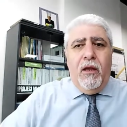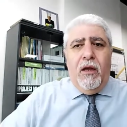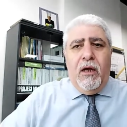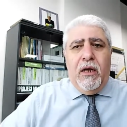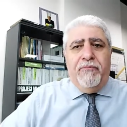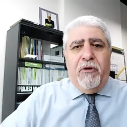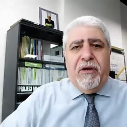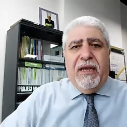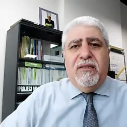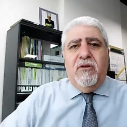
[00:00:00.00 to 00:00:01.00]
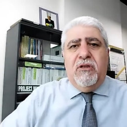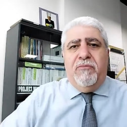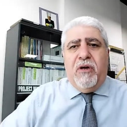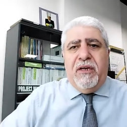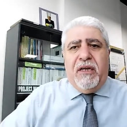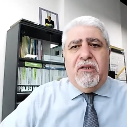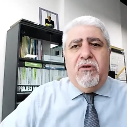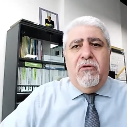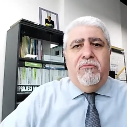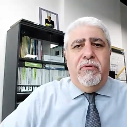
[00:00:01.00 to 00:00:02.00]
Um, okay, so the product
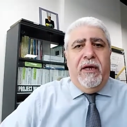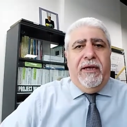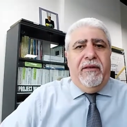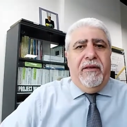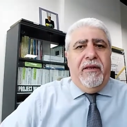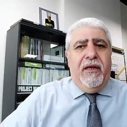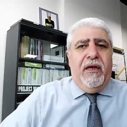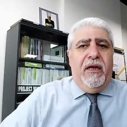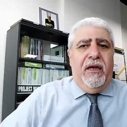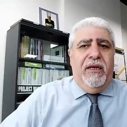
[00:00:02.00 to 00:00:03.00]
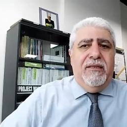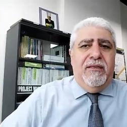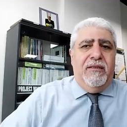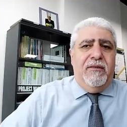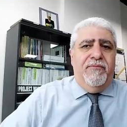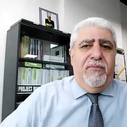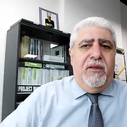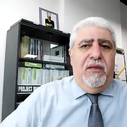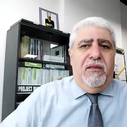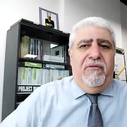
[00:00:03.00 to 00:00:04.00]
scope and uh, is
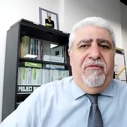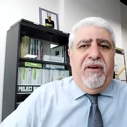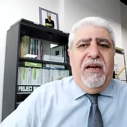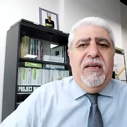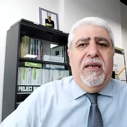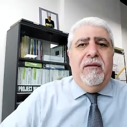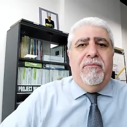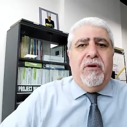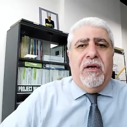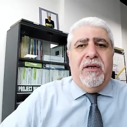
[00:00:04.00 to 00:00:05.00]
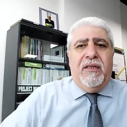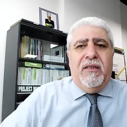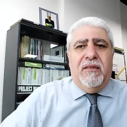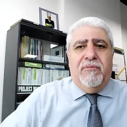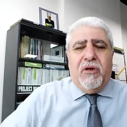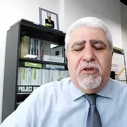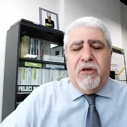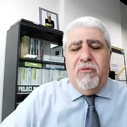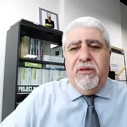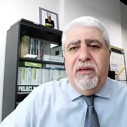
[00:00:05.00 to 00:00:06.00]
the final product that the
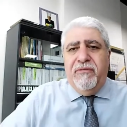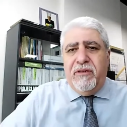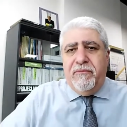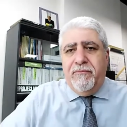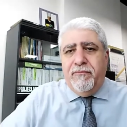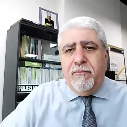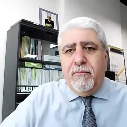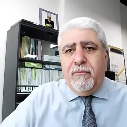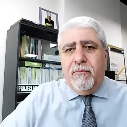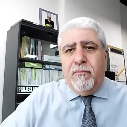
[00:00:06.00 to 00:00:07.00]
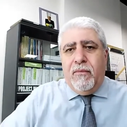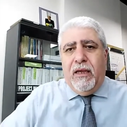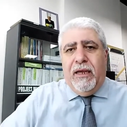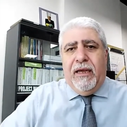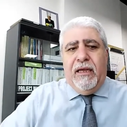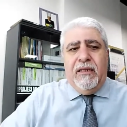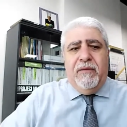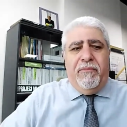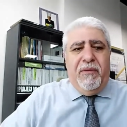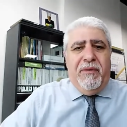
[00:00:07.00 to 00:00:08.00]
project will deliver. And the
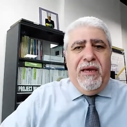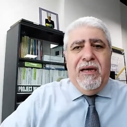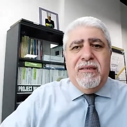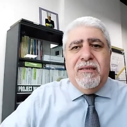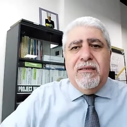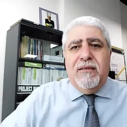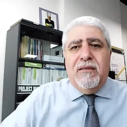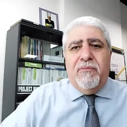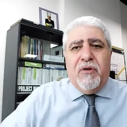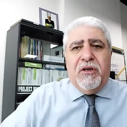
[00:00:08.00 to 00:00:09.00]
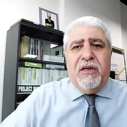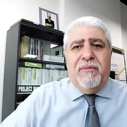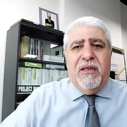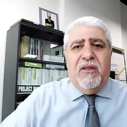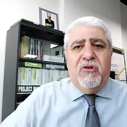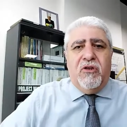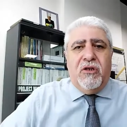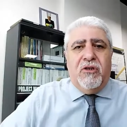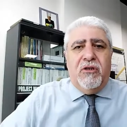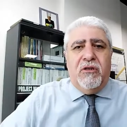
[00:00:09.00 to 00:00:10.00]
PBS is a product breakdown
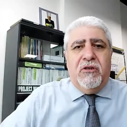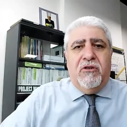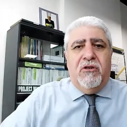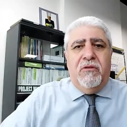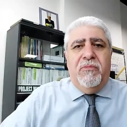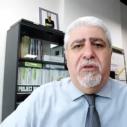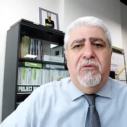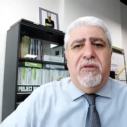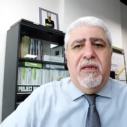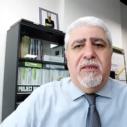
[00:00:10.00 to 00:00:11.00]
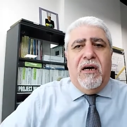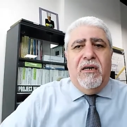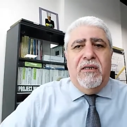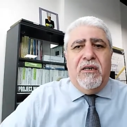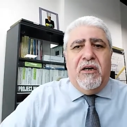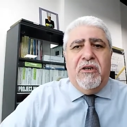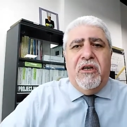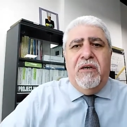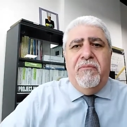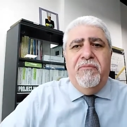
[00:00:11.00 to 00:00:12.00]
structure, could be used as a
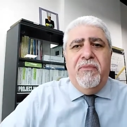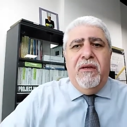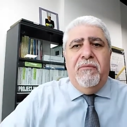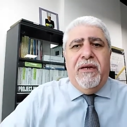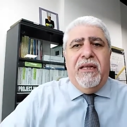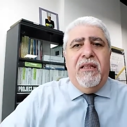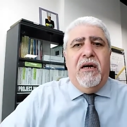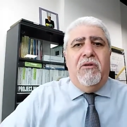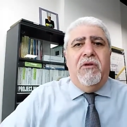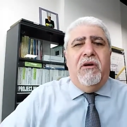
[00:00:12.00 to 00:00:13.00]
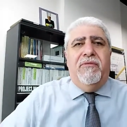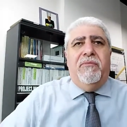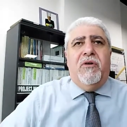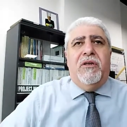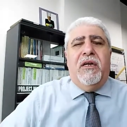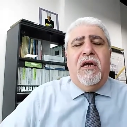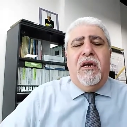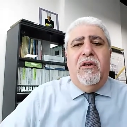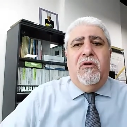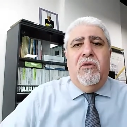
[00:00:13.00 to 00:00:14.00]
hierarchy breakdown of the product
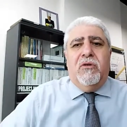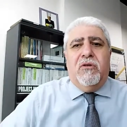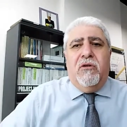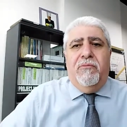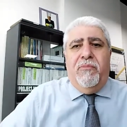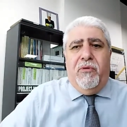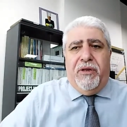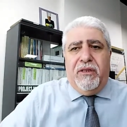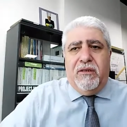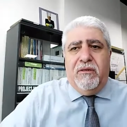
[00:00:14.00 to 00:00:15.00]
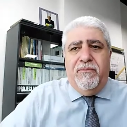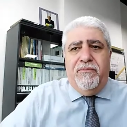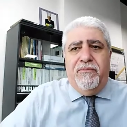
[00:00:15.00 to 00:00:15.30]
into its components.